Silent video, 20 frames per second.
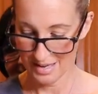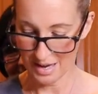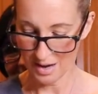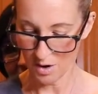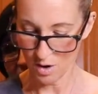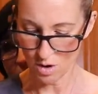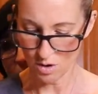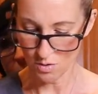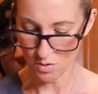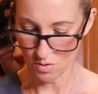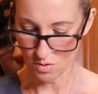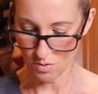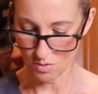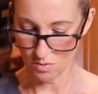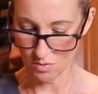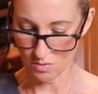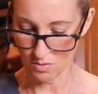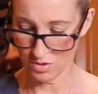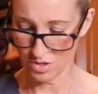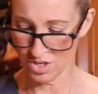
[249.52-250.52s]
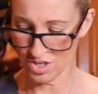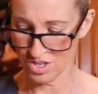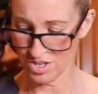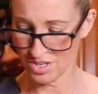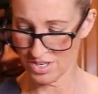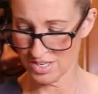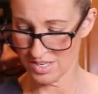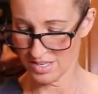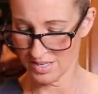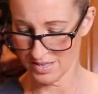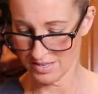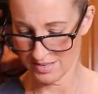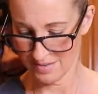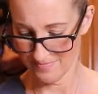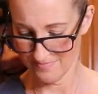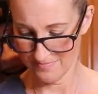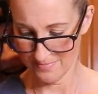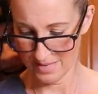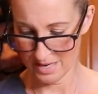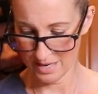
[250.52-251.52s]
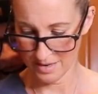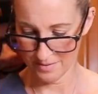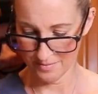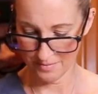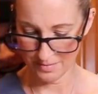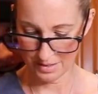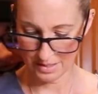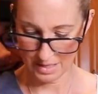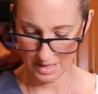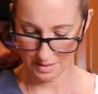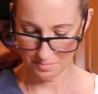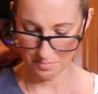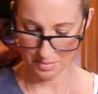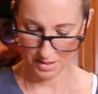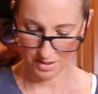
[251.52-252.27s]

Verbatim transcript: yeah, oh! oh yep, I